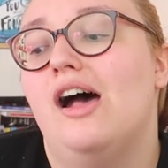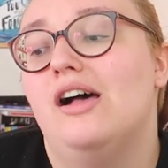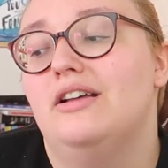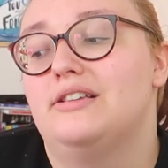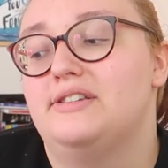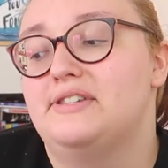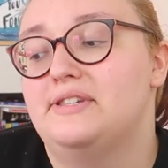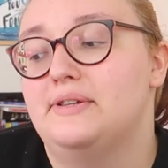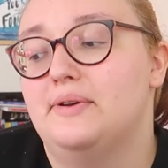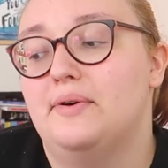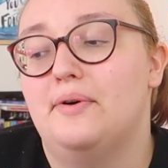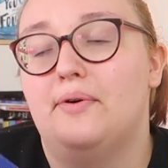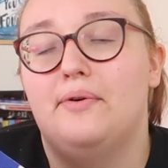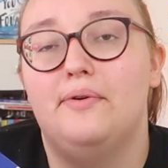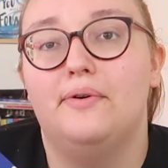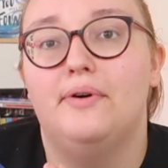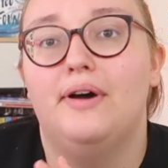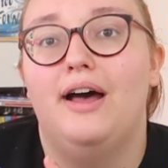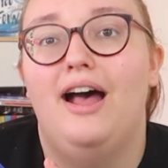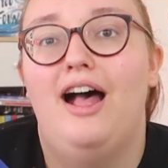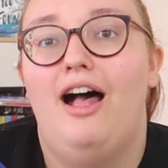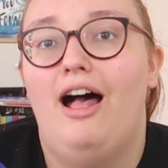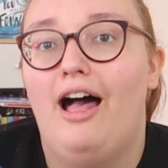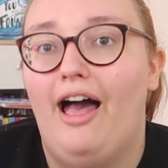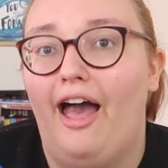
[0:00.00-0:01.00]
so
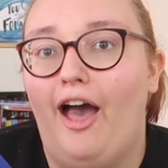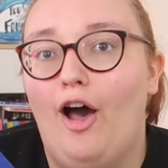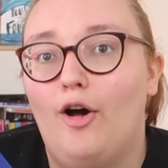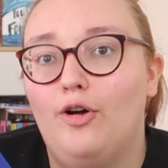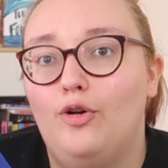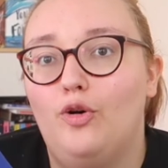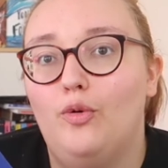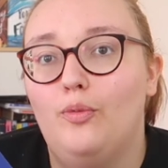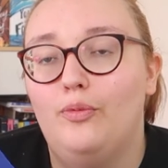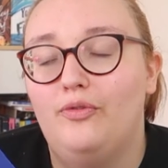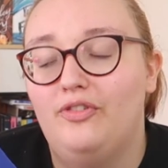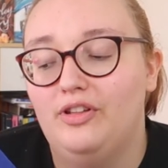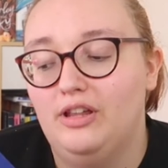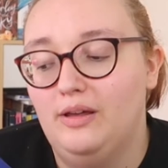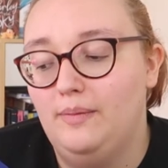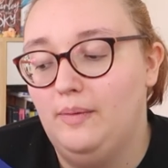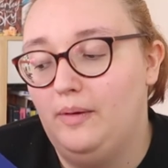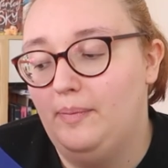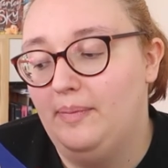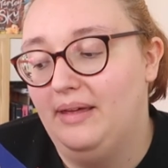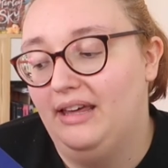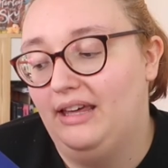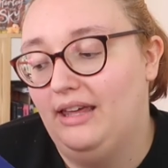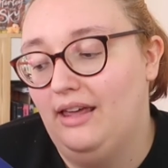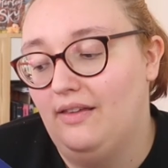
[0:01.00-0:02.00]
I'll hopefully
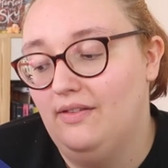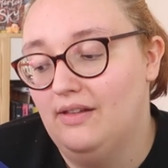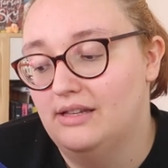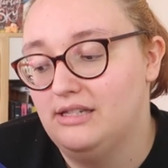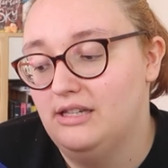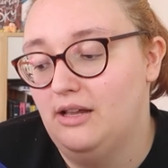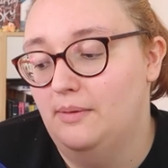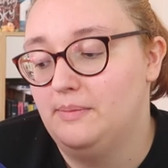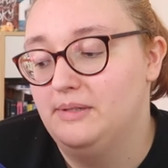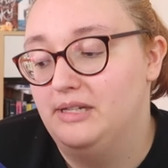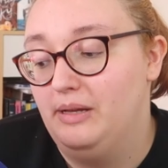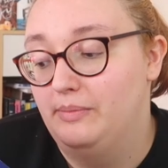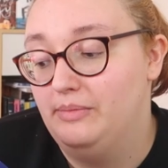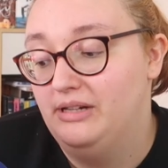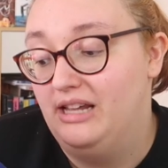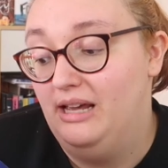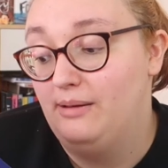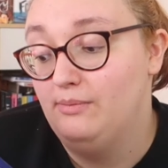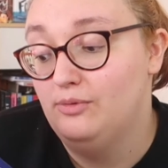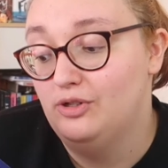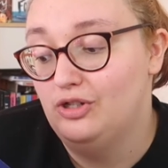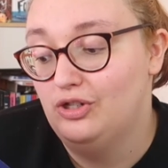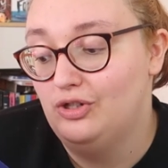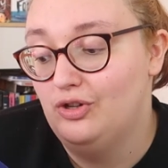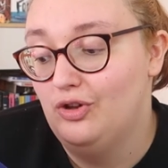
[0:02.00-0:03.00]
be picking this up
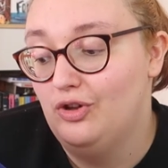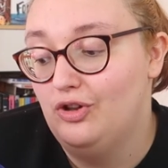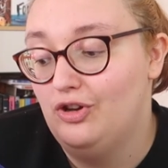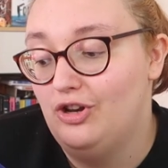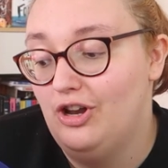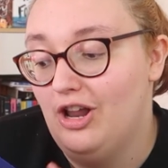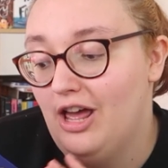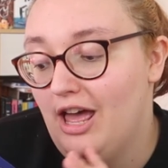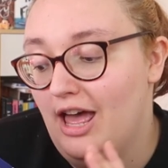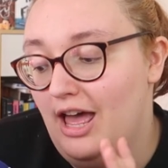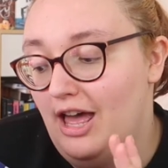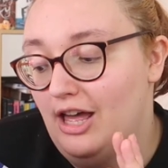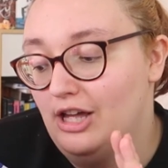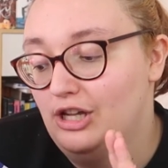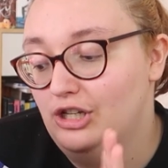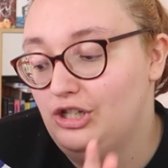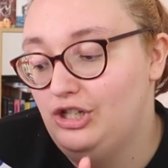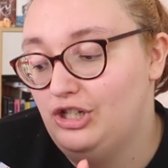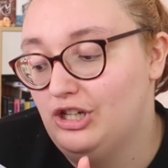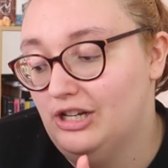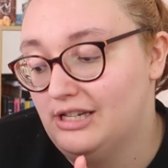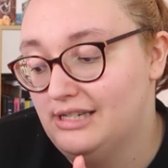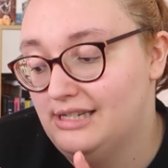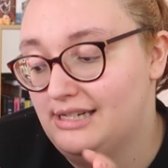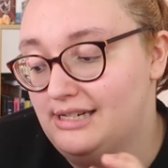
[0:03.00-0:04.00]
sometime soon
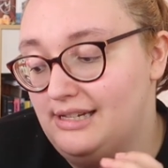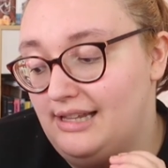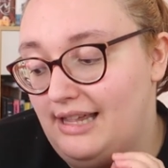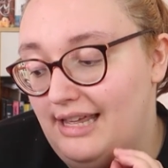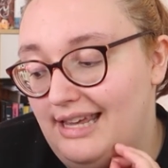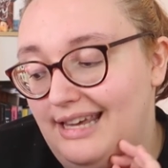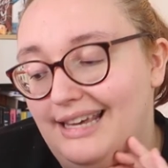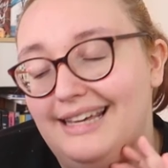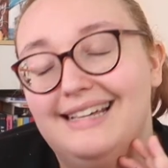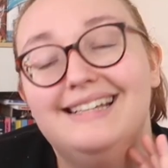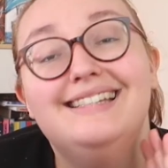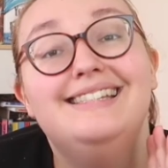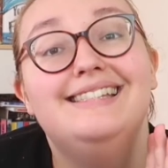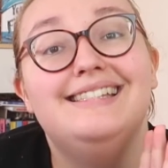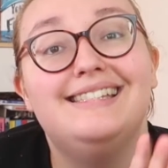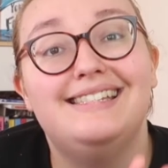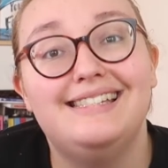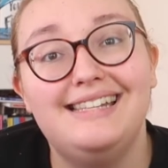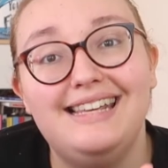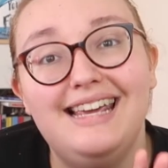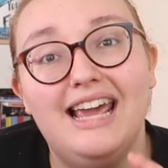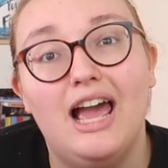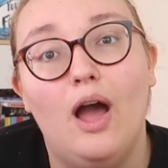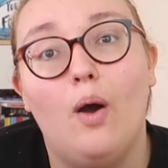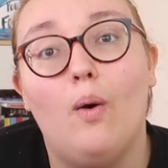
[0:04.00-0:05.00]
just to like
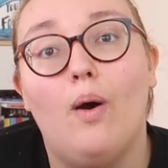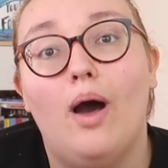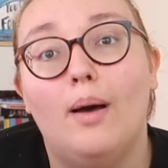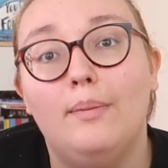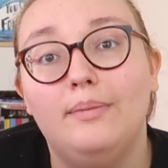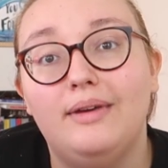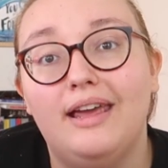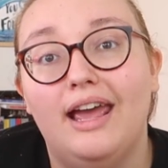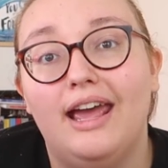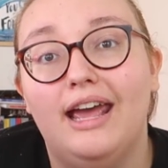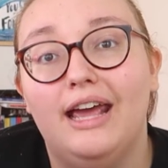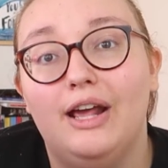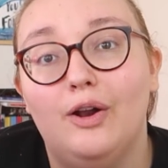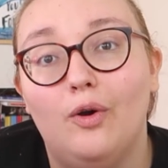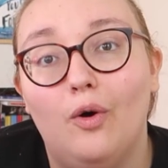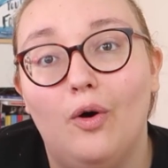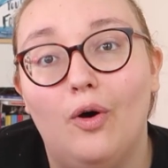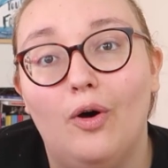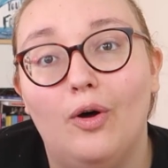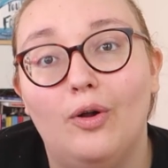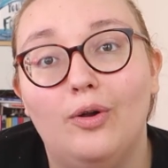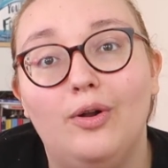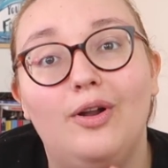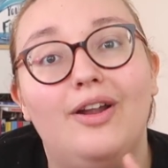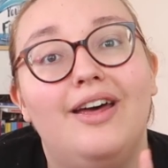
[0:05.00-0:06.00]
see how I'm getting
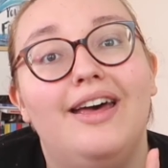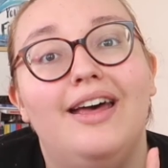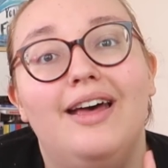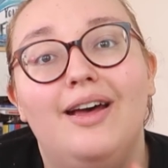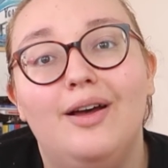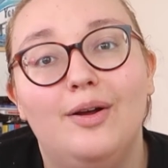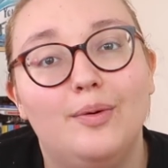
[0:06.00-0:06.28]
on.